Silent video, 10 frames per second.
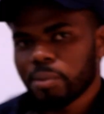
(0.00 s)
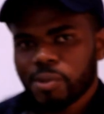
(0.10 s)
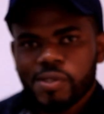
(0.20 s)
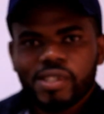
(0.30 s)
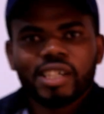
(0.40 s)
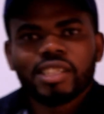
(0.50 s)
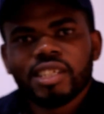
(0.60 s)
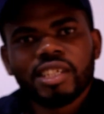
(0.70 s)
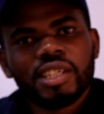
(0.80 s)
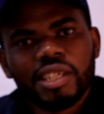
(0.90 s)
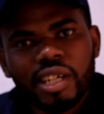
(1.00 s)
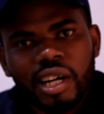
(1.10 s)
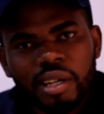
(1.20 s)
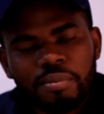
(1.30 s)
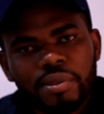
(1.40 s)
to study in the
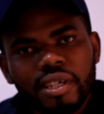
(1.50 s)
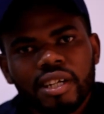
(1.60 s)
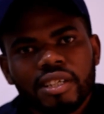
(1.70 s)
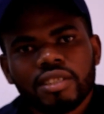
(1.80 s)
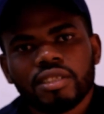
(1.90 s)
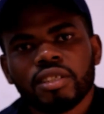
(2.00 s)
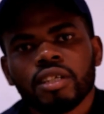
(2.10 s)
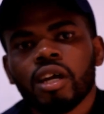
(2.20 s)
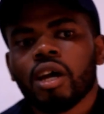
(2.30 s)
IPRC,